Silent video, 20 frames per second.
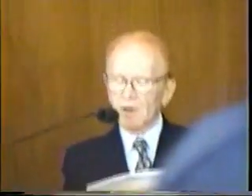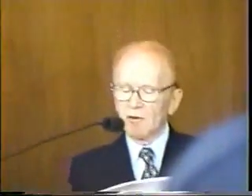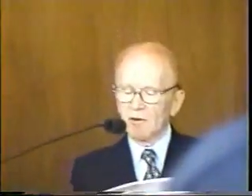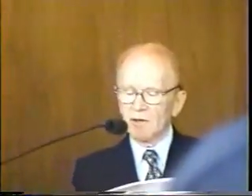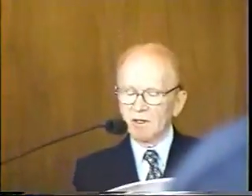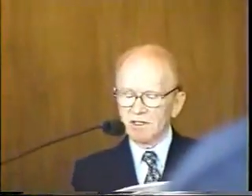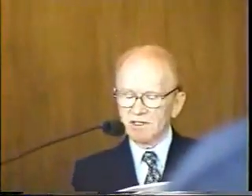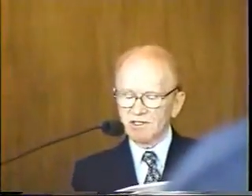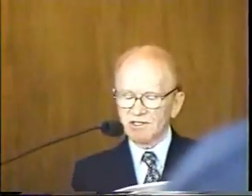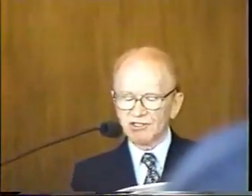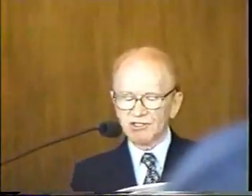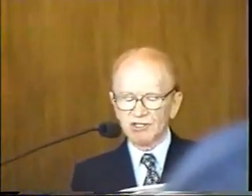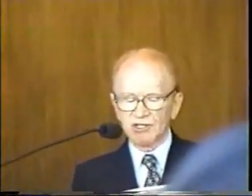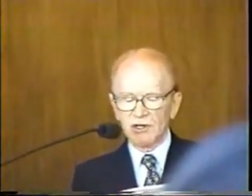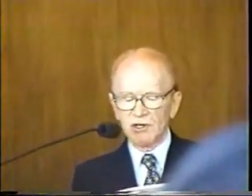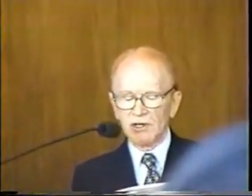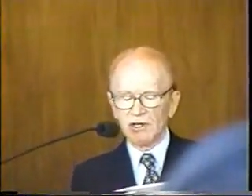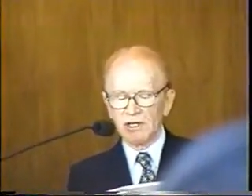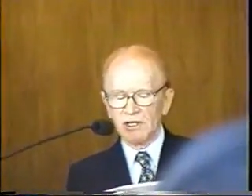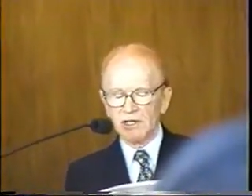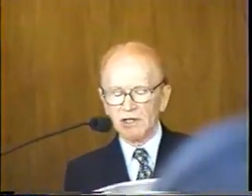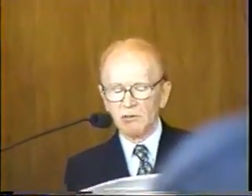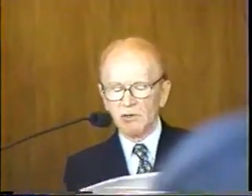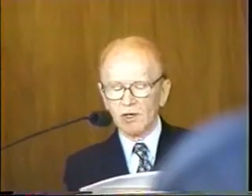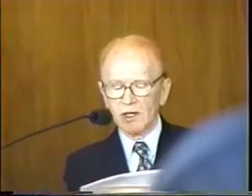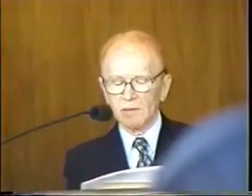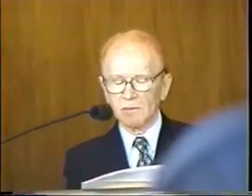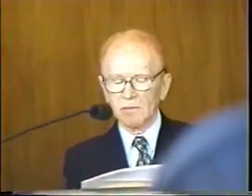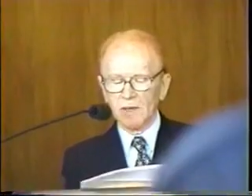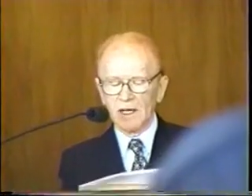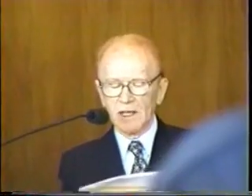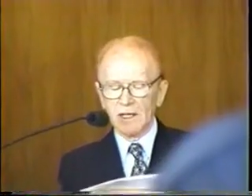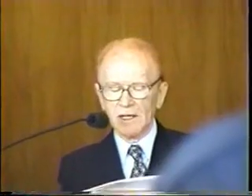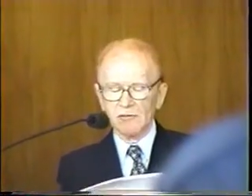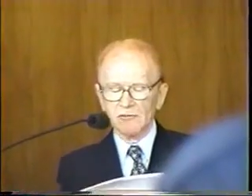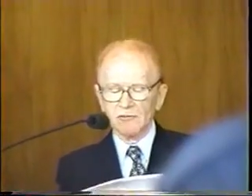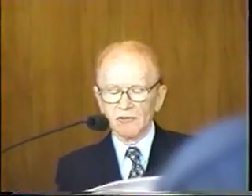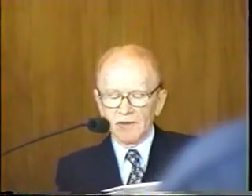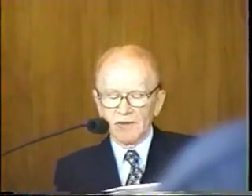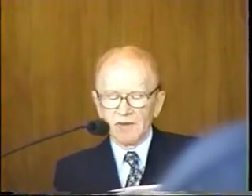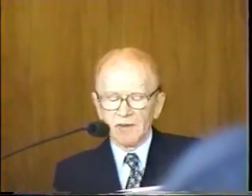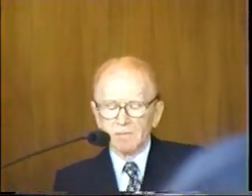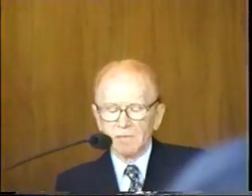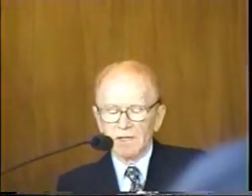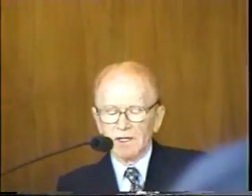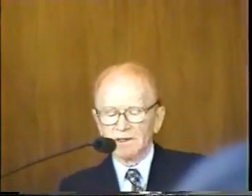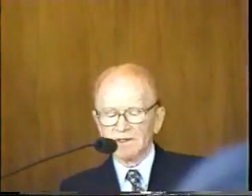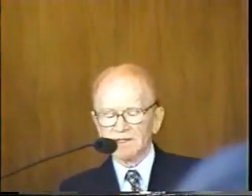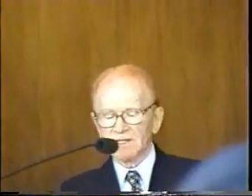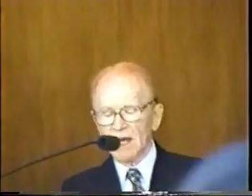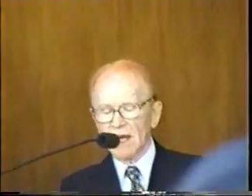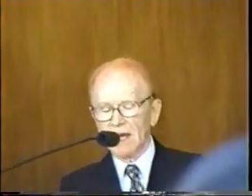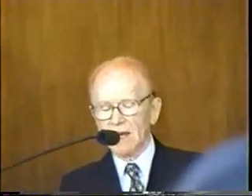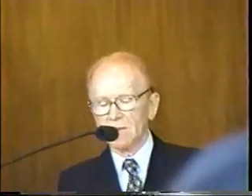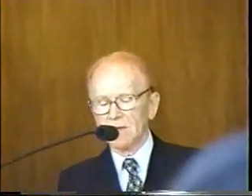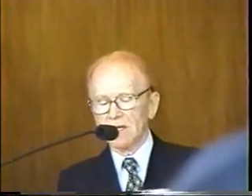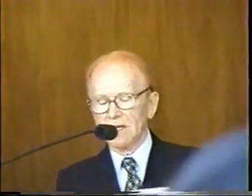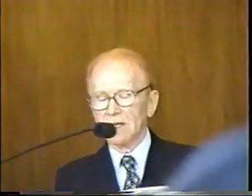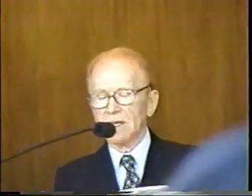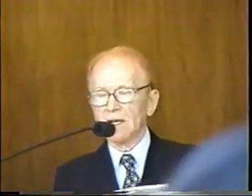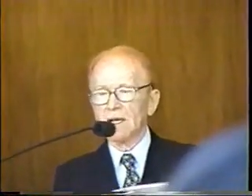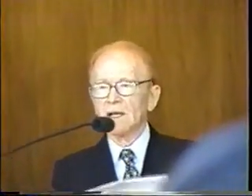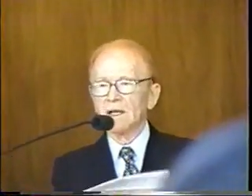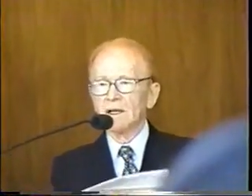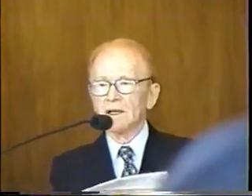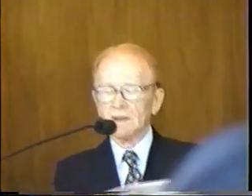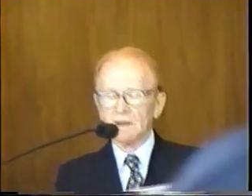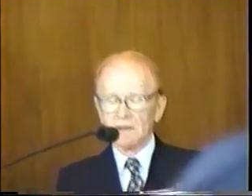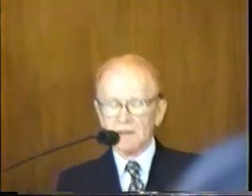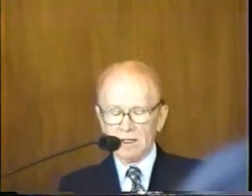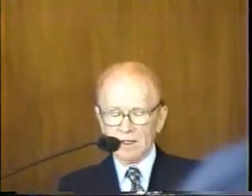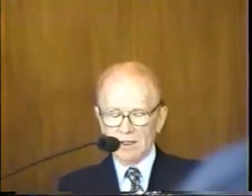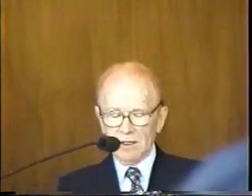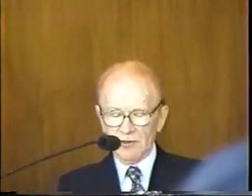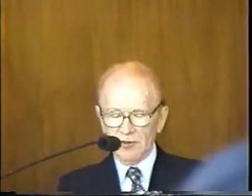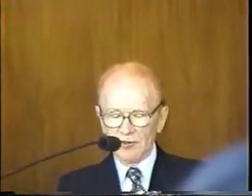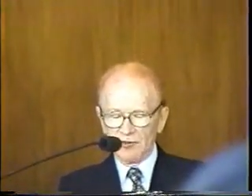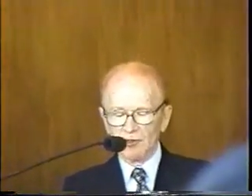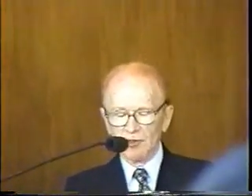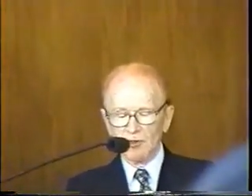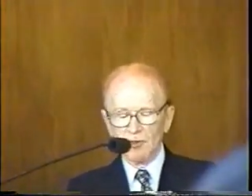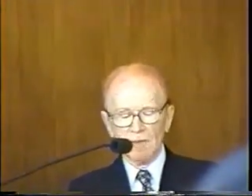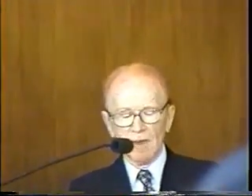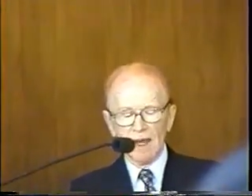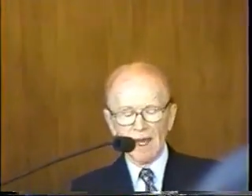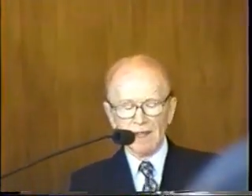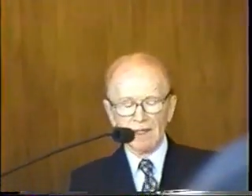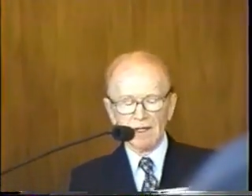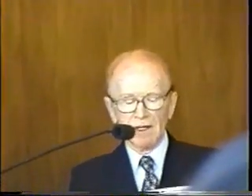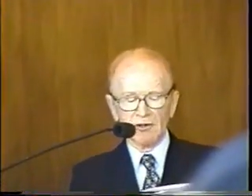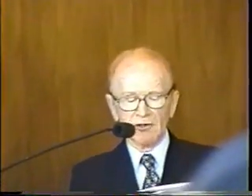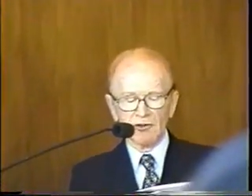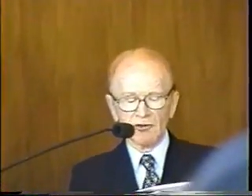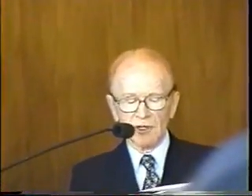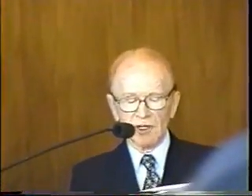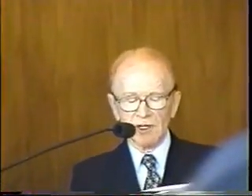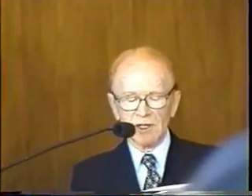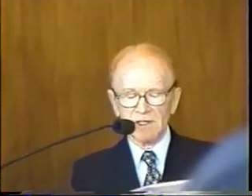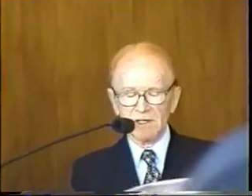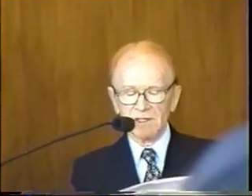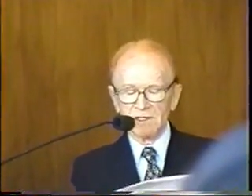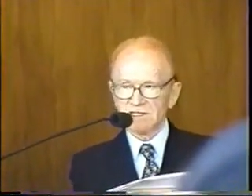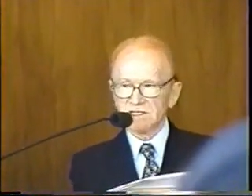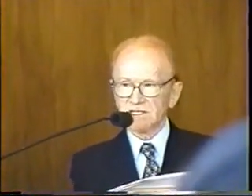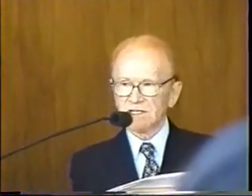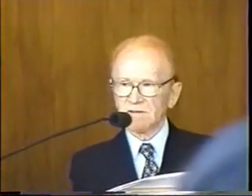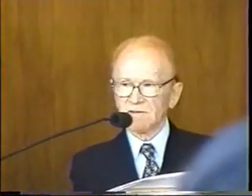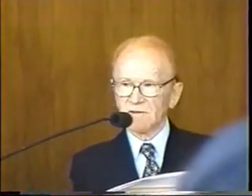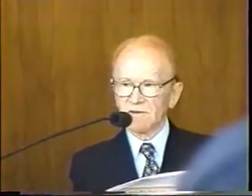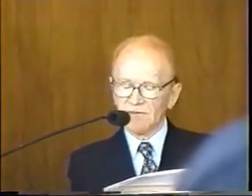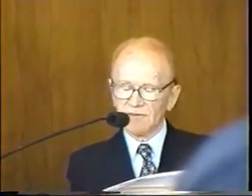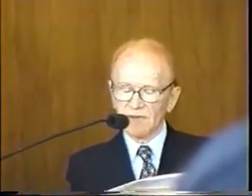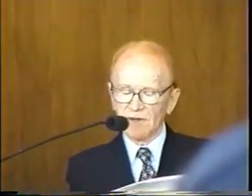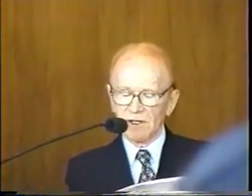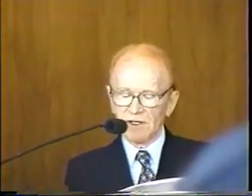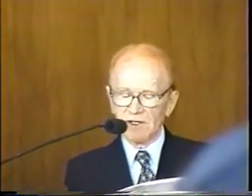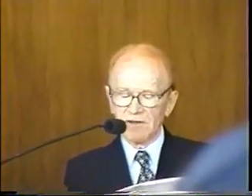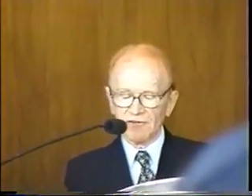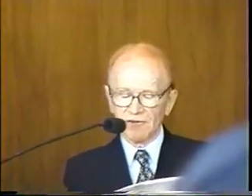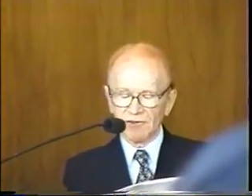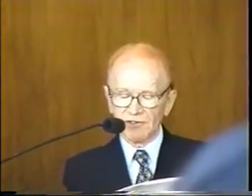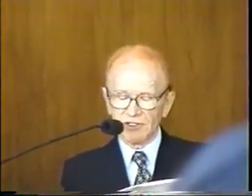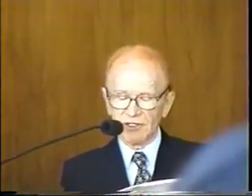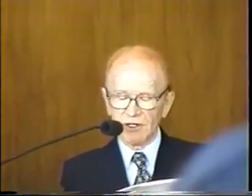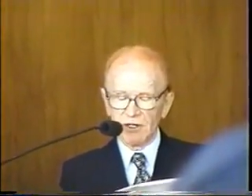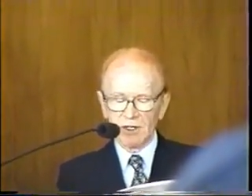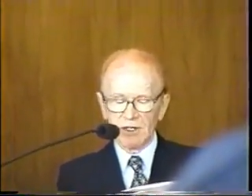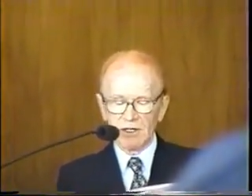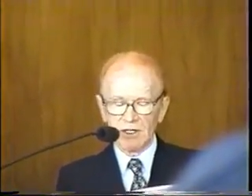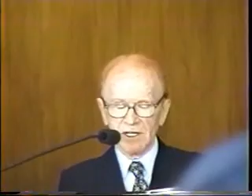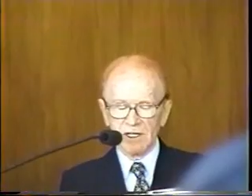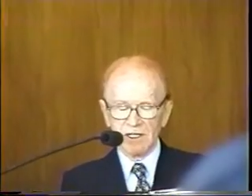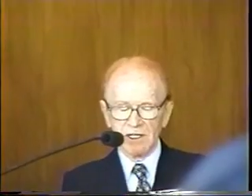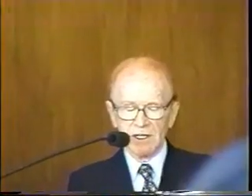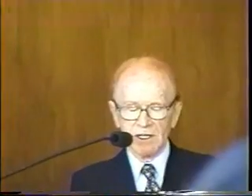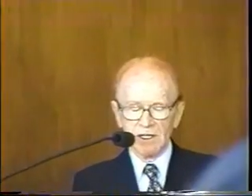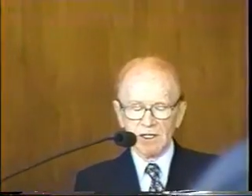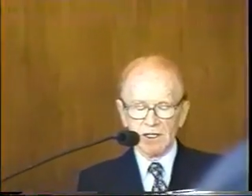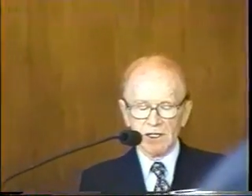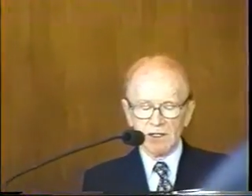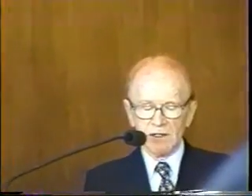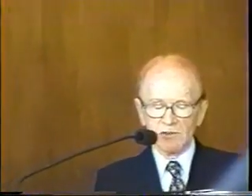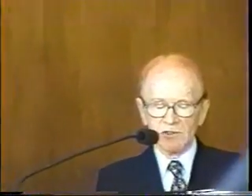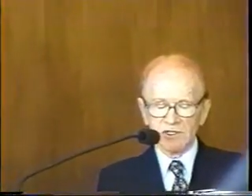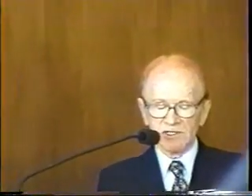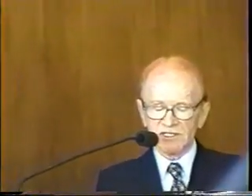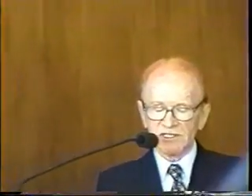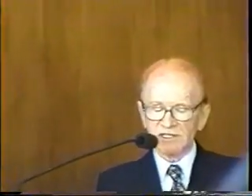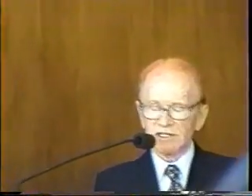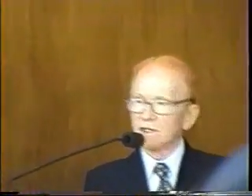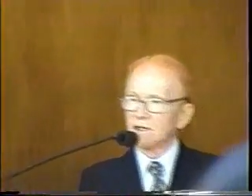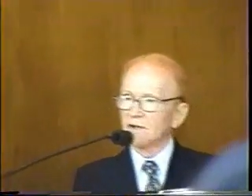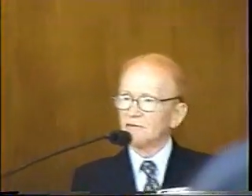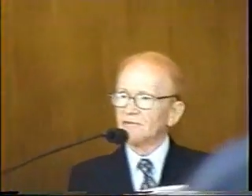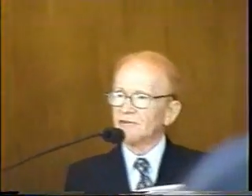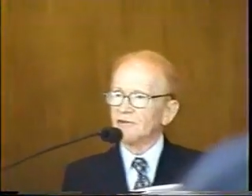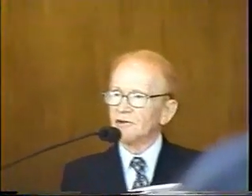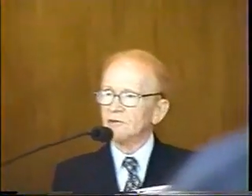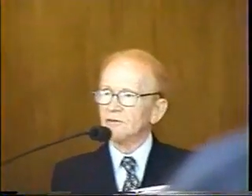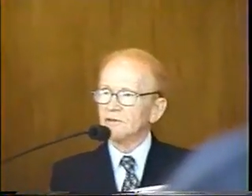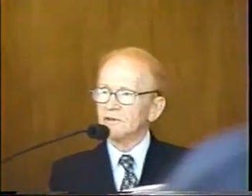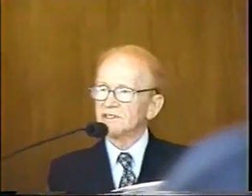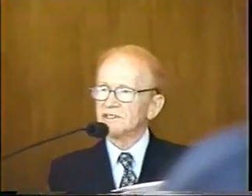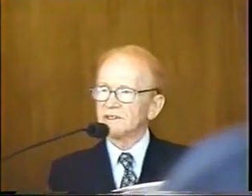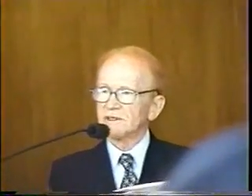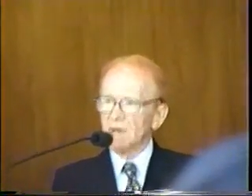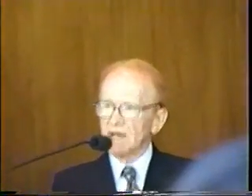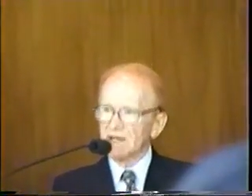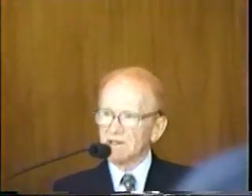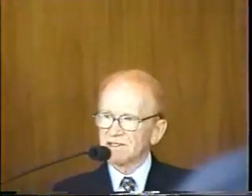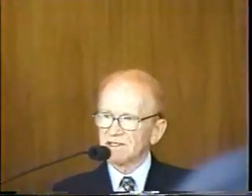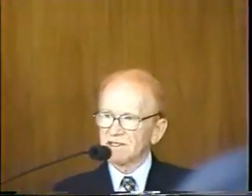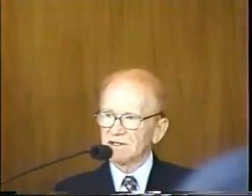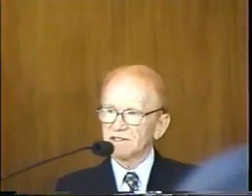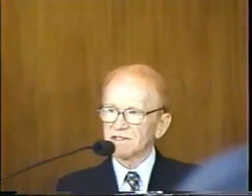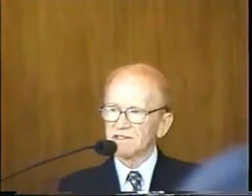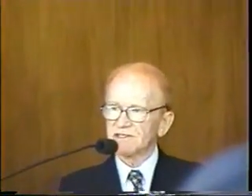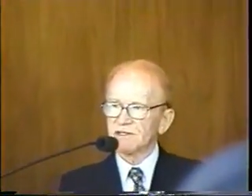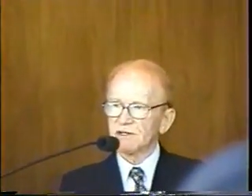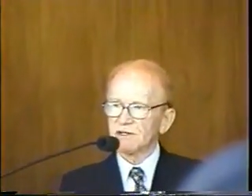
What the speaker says: During that perilous journey when my rhythm and timing, the 2 main ingredients of the funny fraternity, were still a few